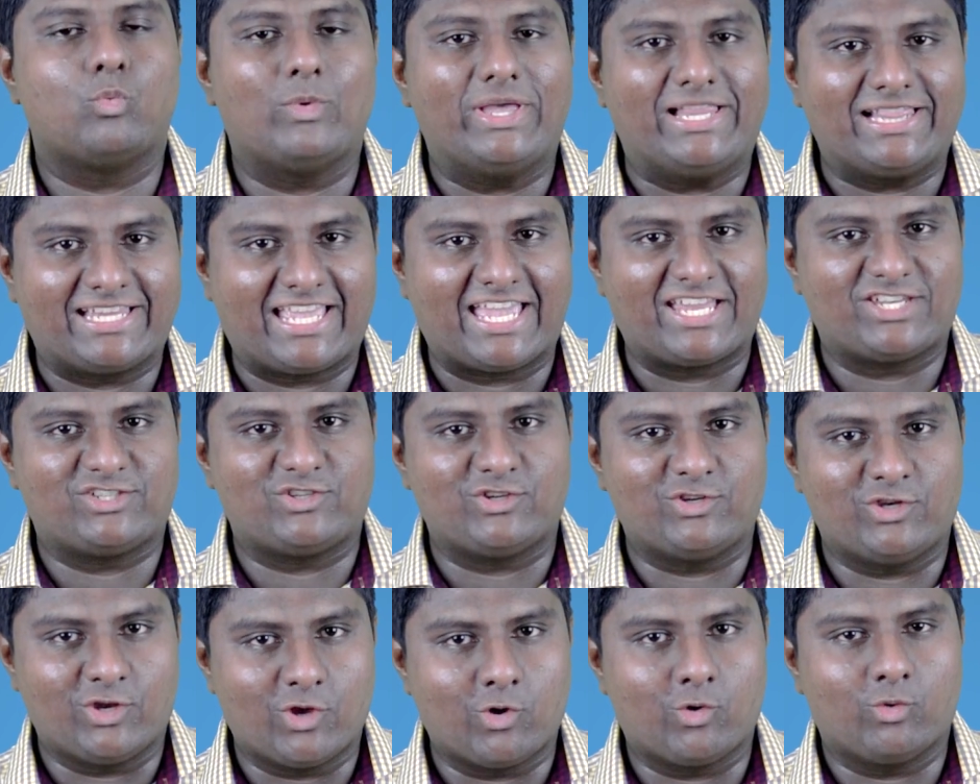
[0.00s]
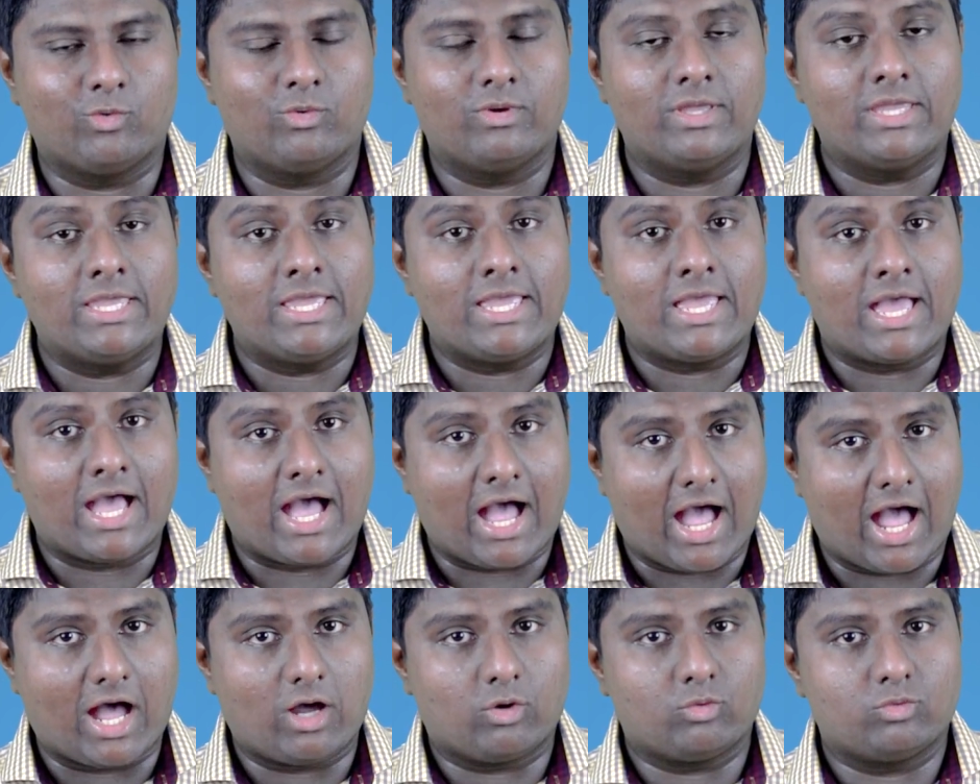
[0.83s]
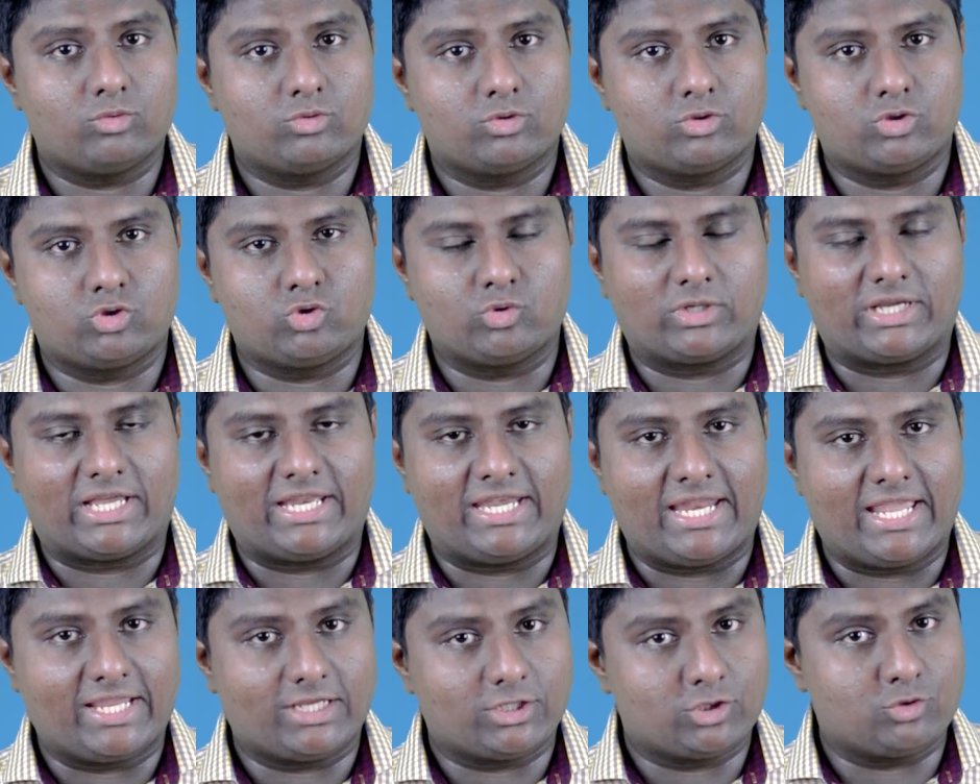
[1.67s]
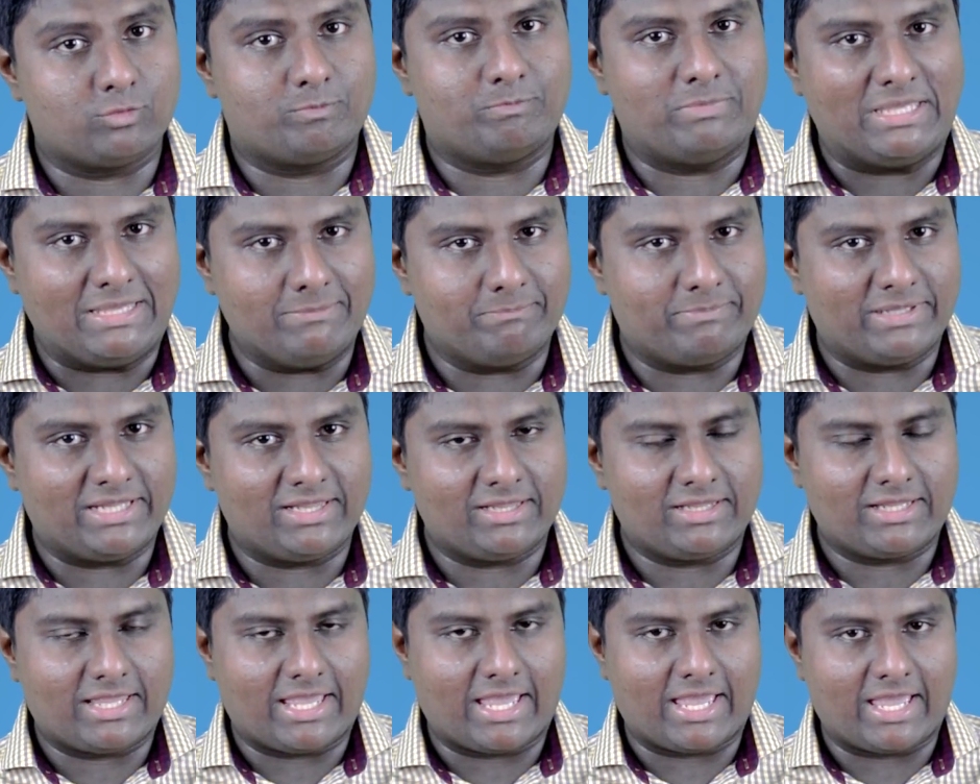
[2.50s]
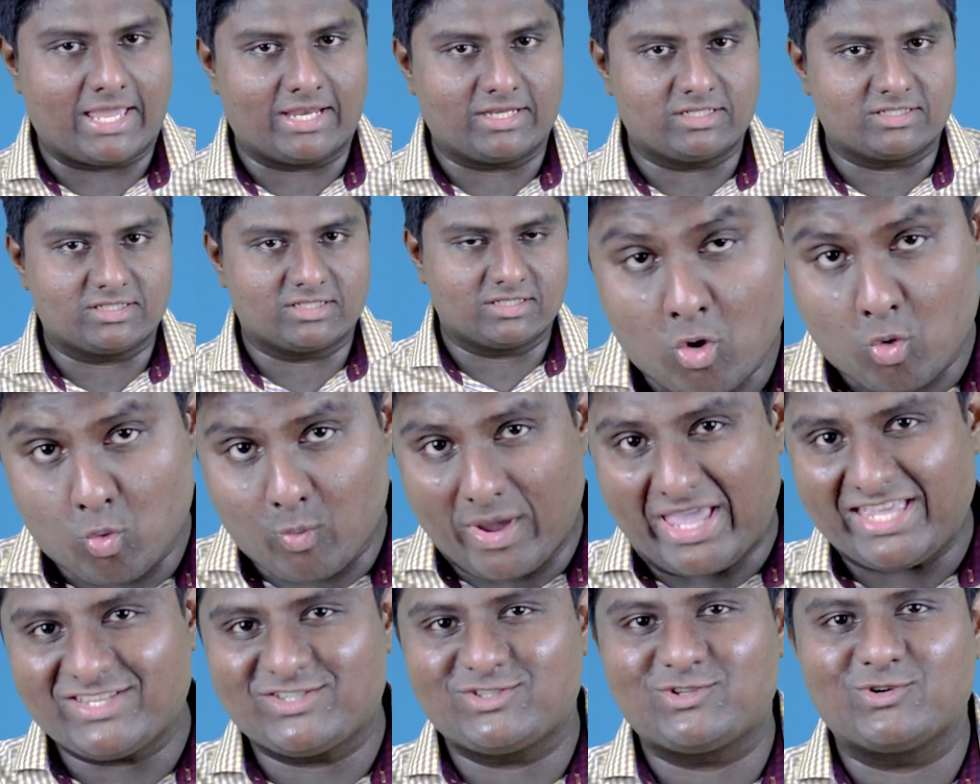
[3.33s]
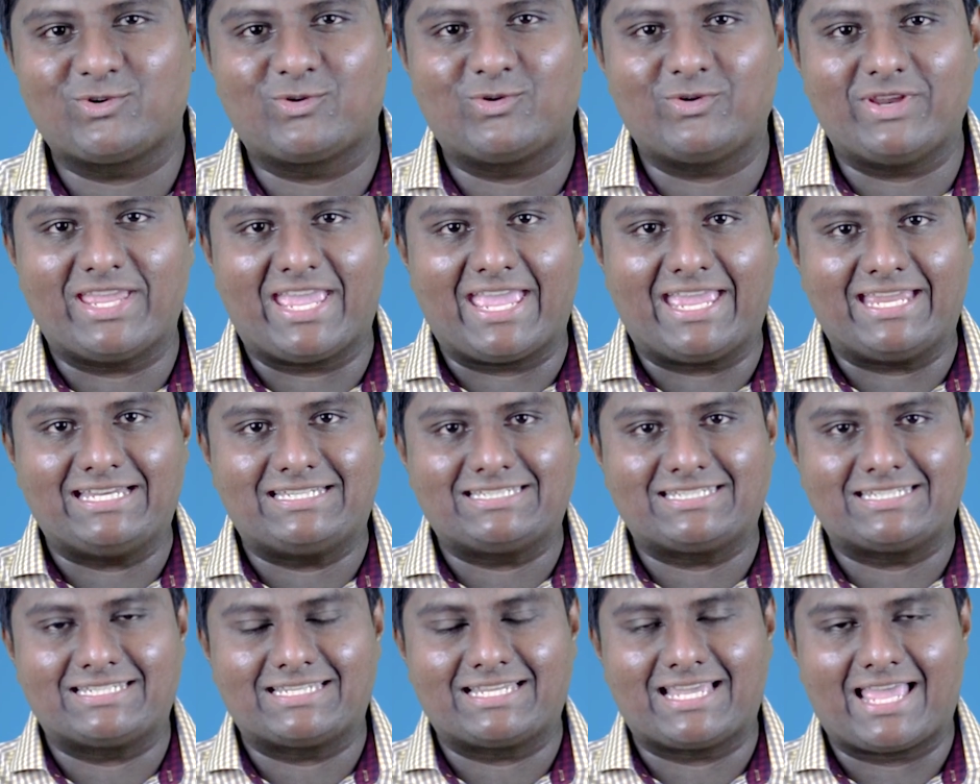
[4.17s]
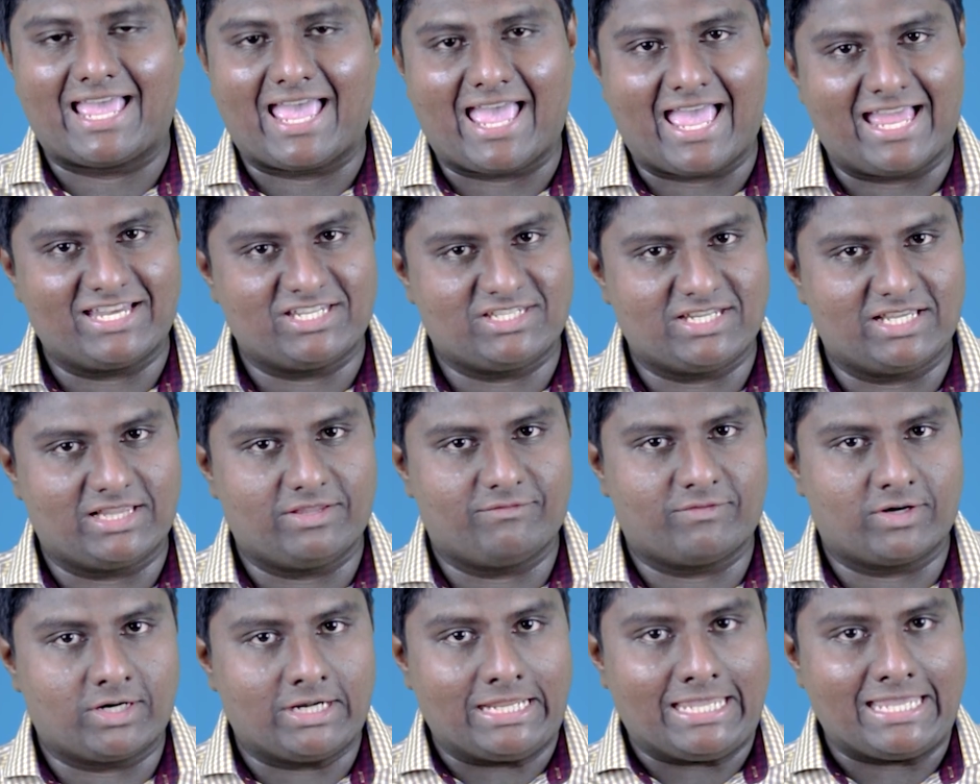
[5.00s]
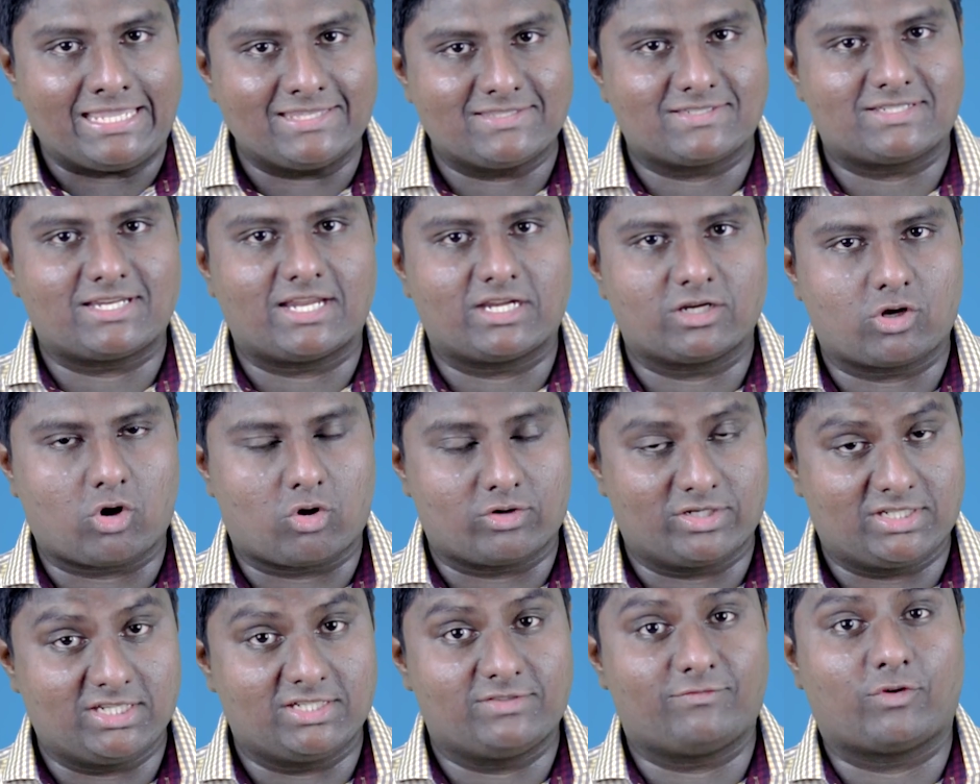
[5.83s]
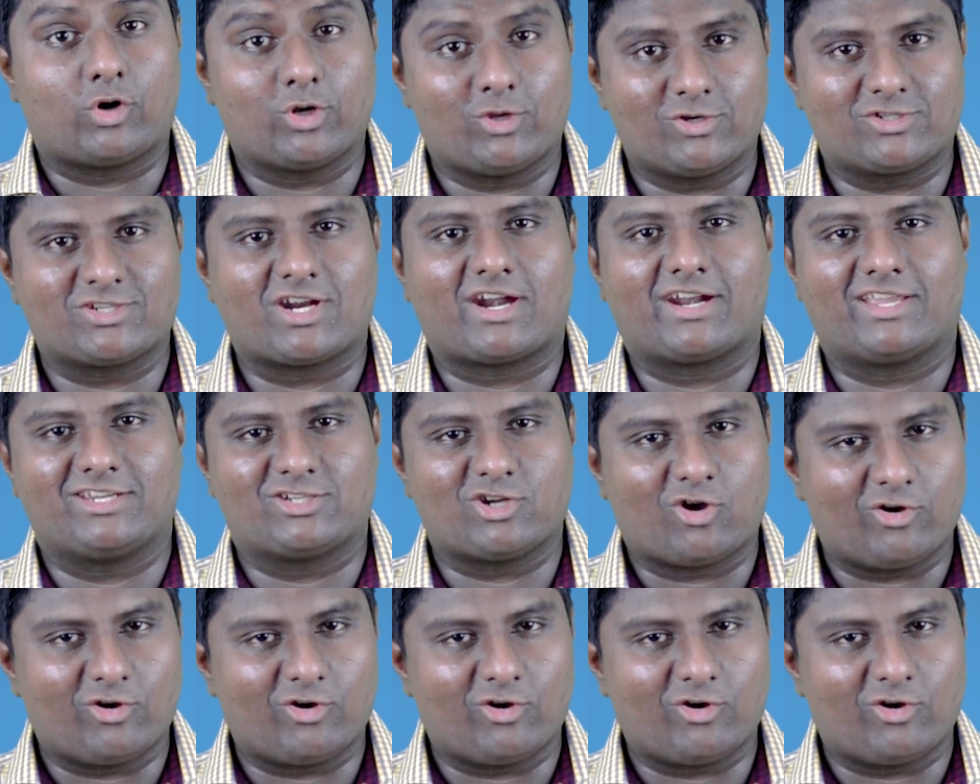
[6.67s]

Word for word: we'll get to know how to connect to people and ways to create and deliver instant content for your target